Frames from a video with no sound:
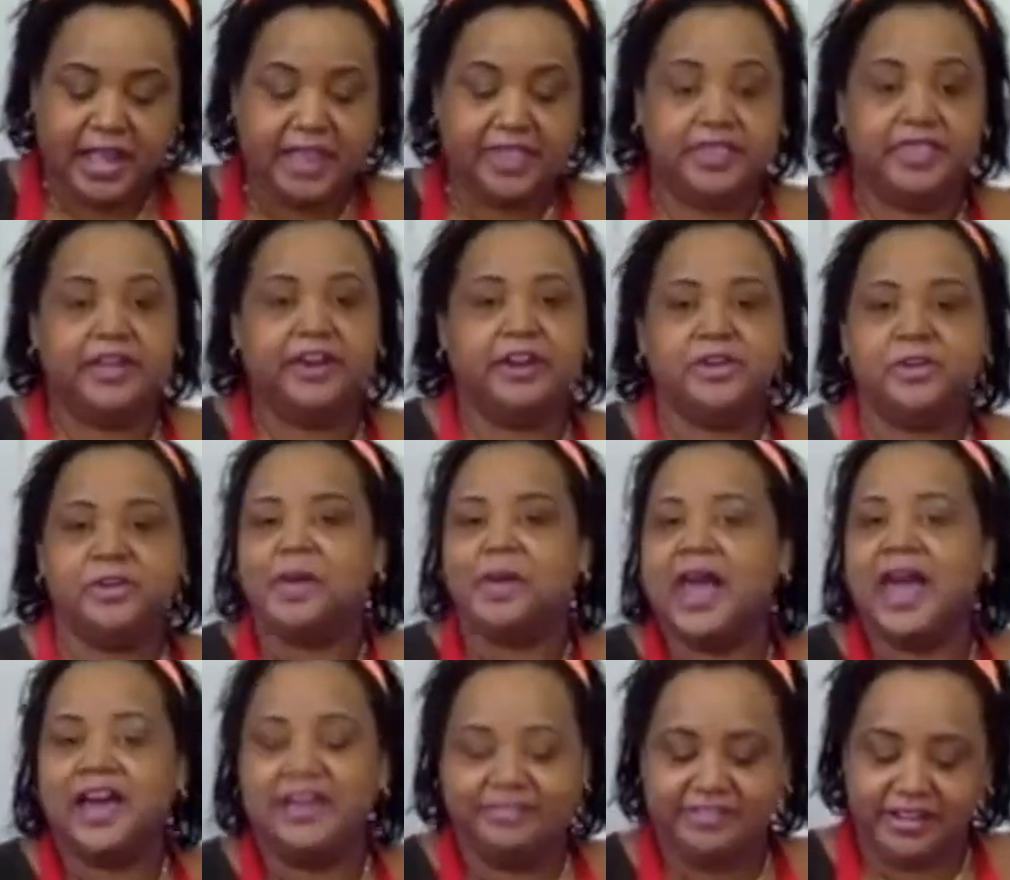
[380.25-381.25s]
And there you
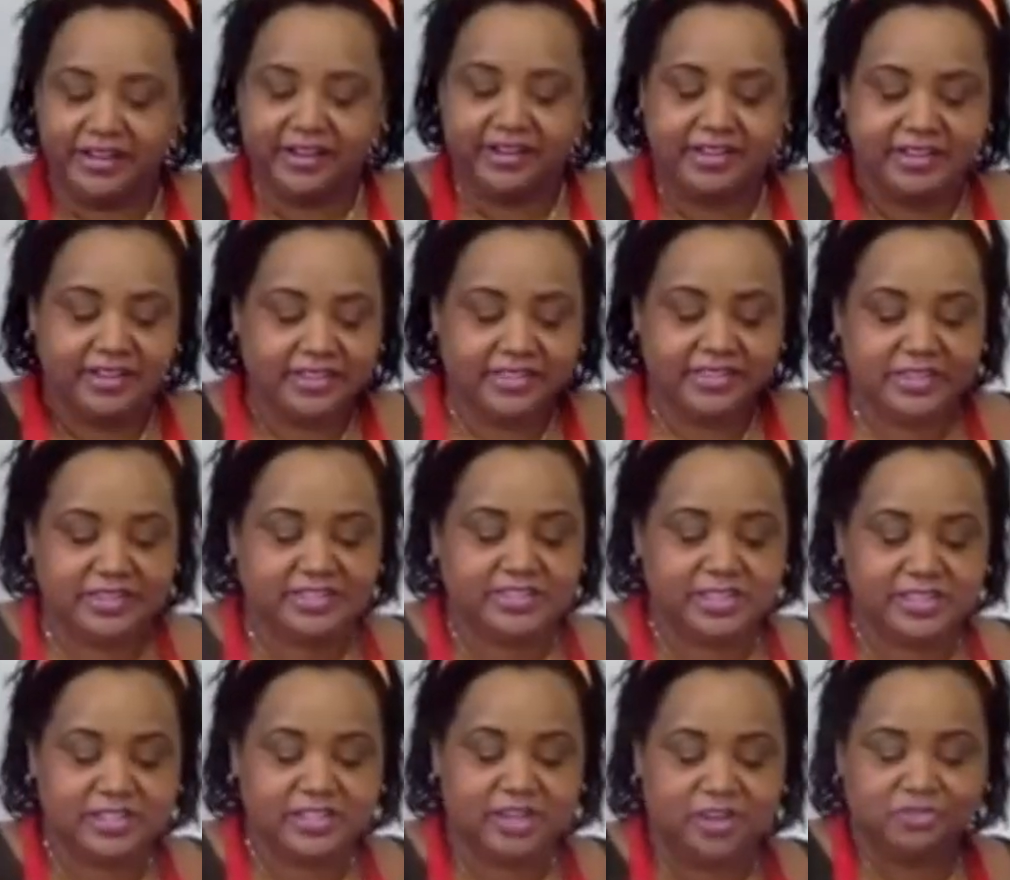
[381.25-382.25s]
have it. This
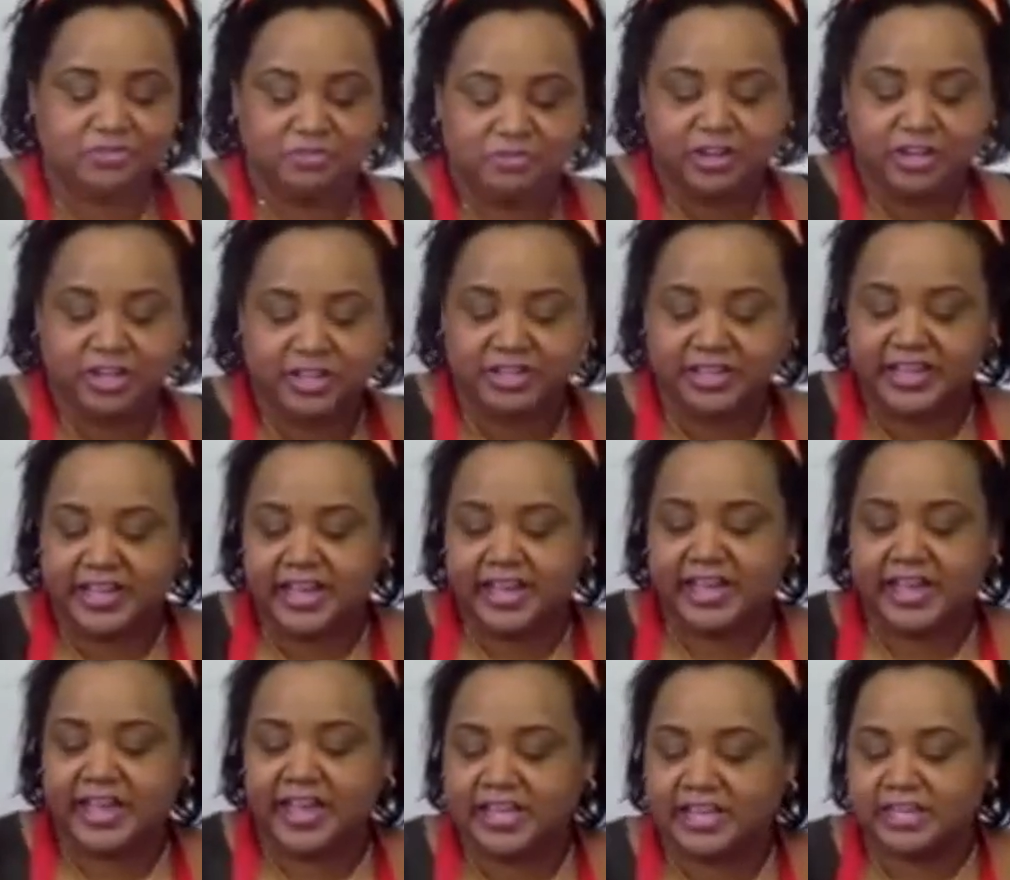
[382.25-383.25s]
is a
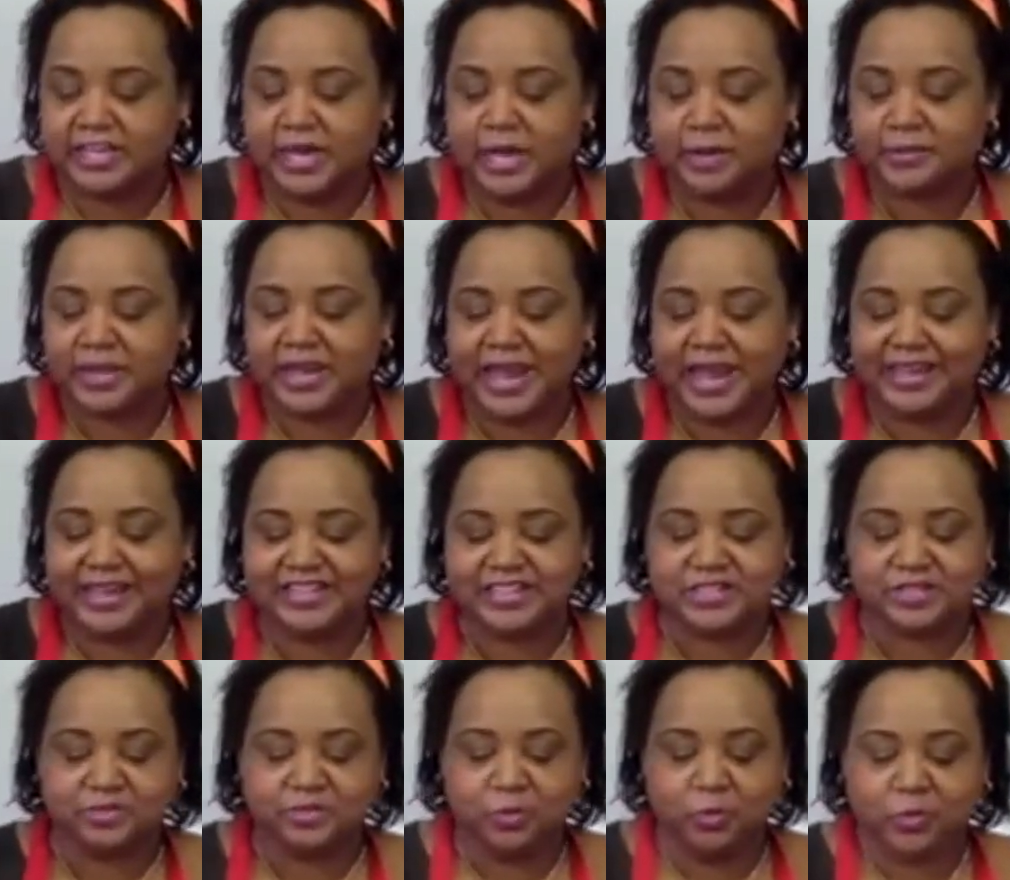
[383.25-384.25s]
really yummy, and
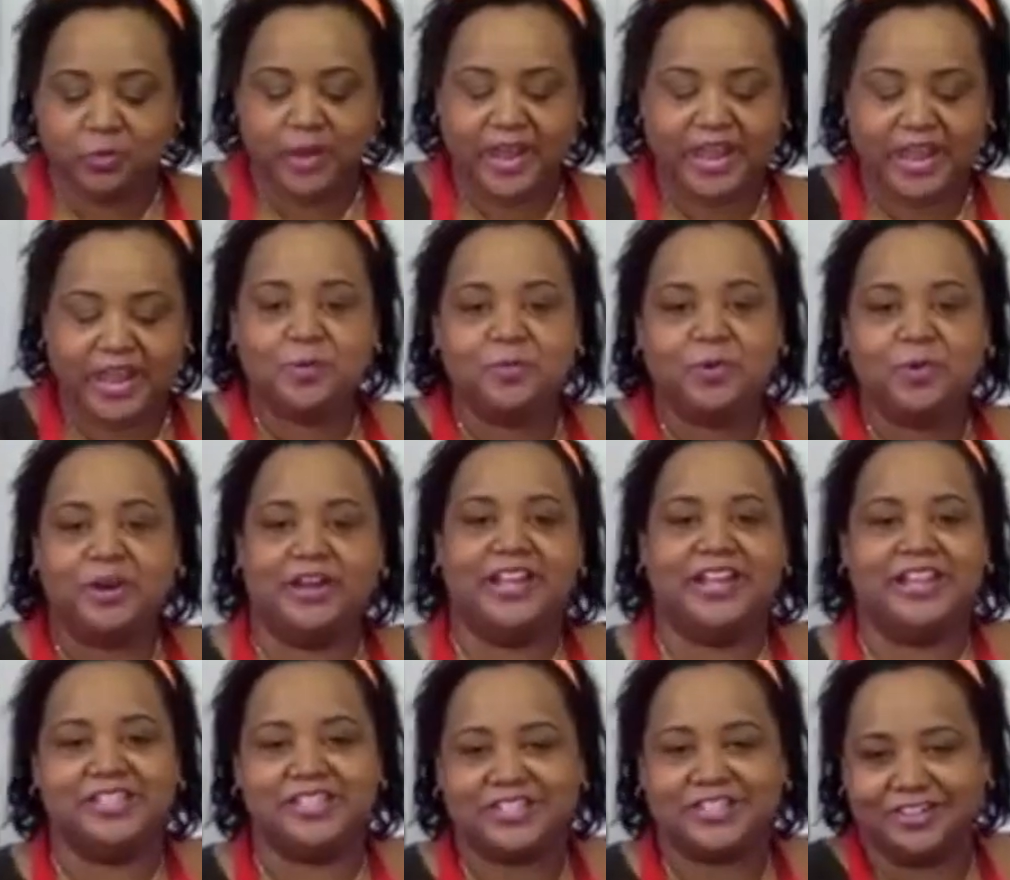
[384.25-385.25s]
it's way more
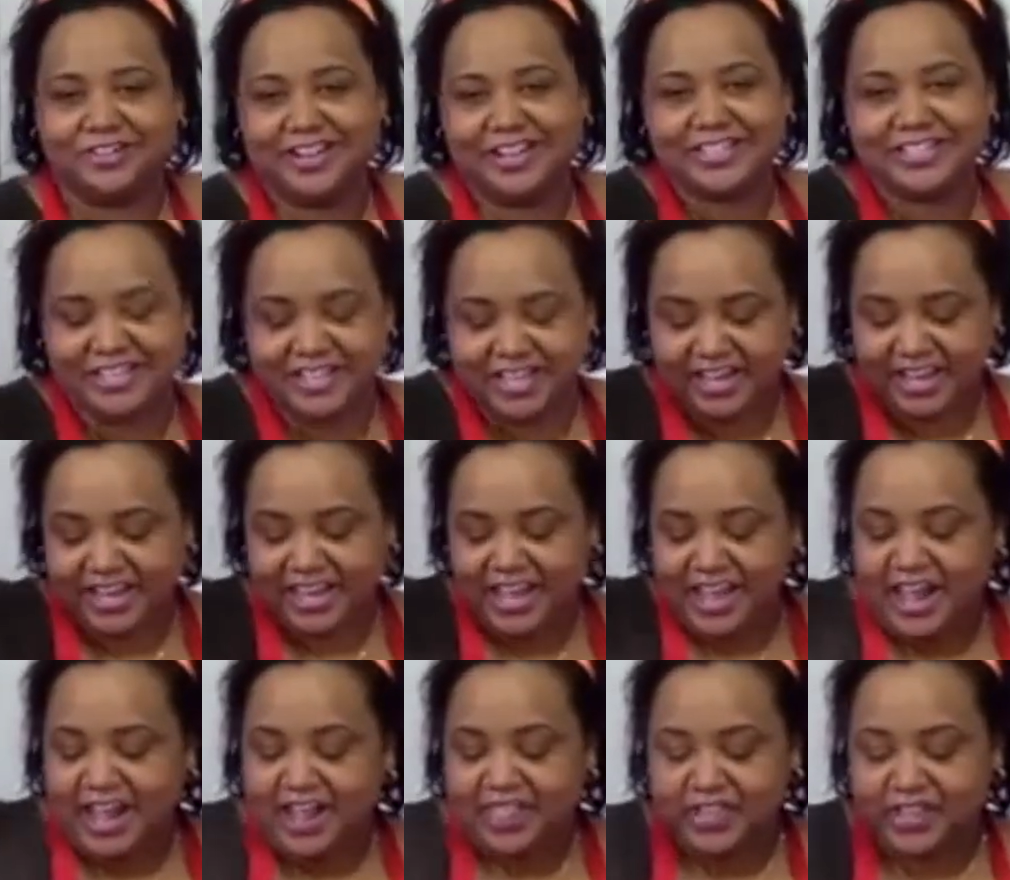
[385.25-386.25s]
interesting
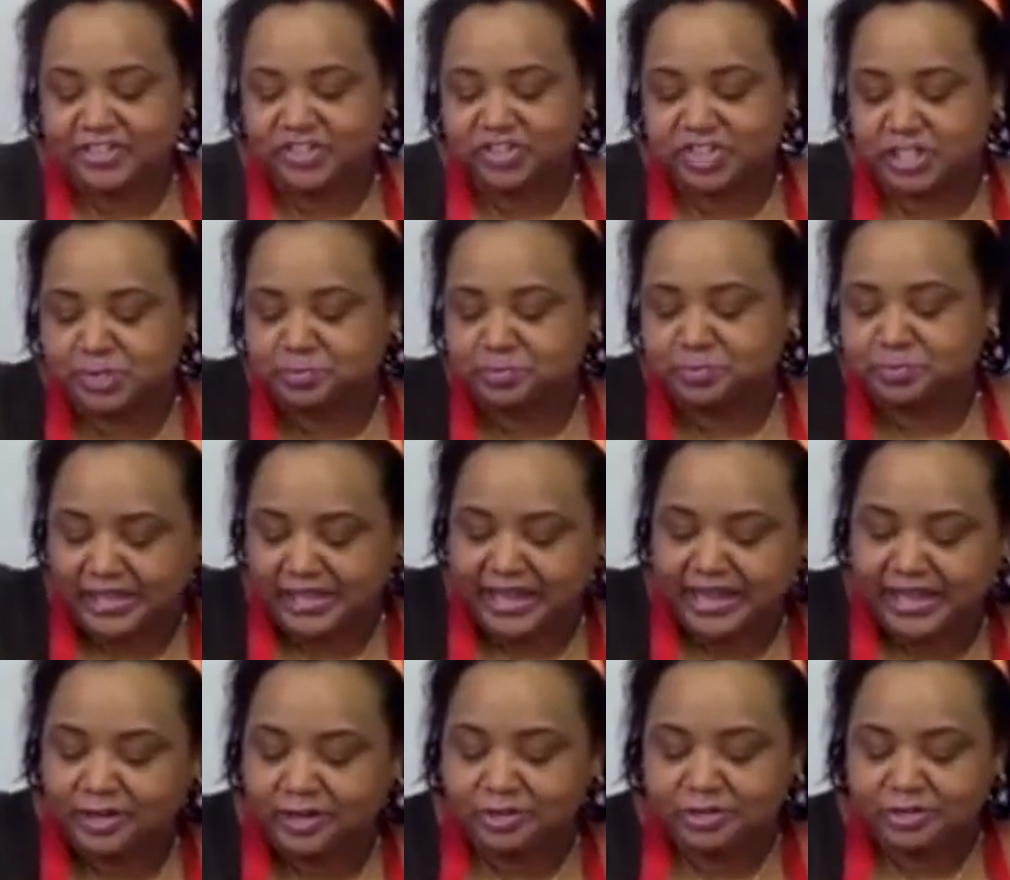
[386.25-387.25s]
than just
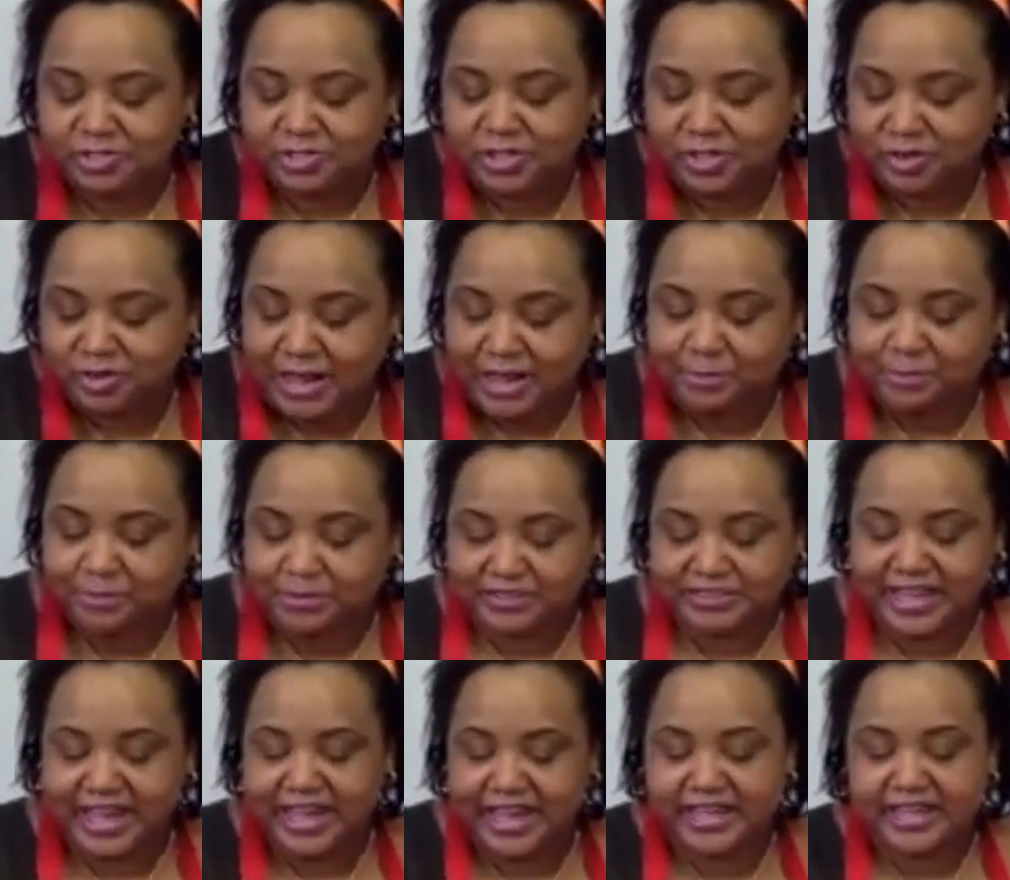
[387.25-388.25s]
plain old
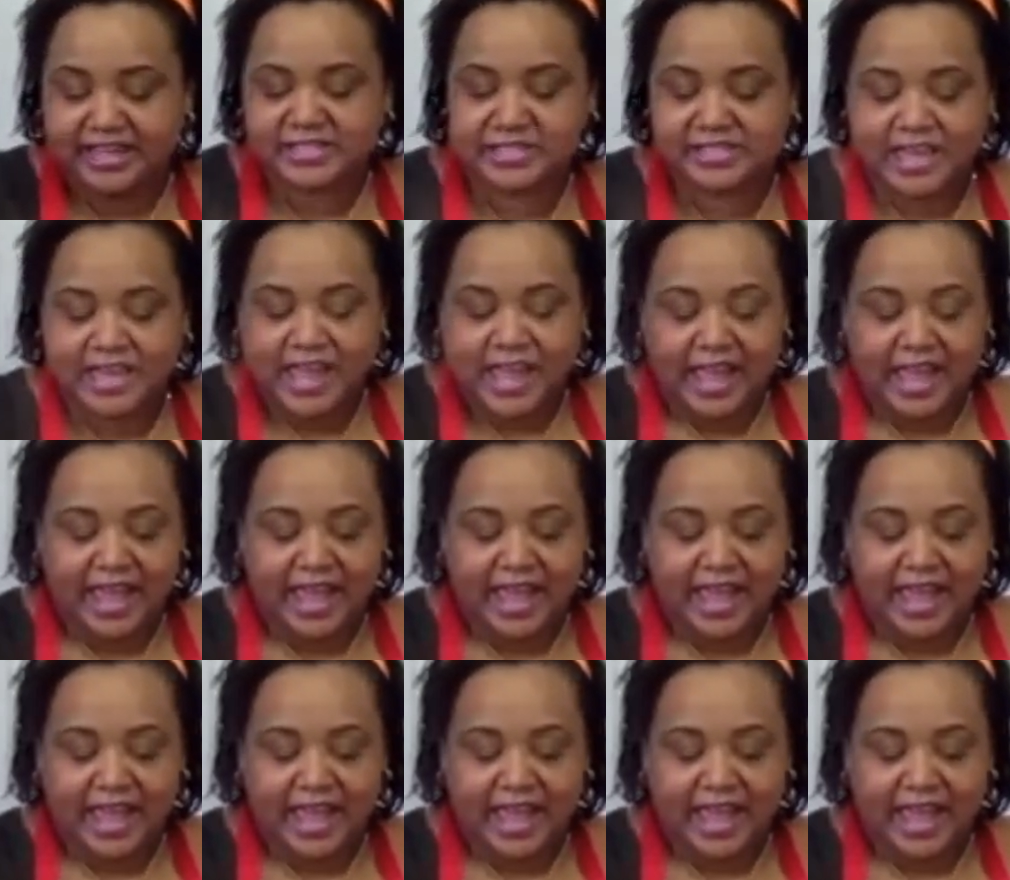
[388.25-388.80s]
scrambled eggs.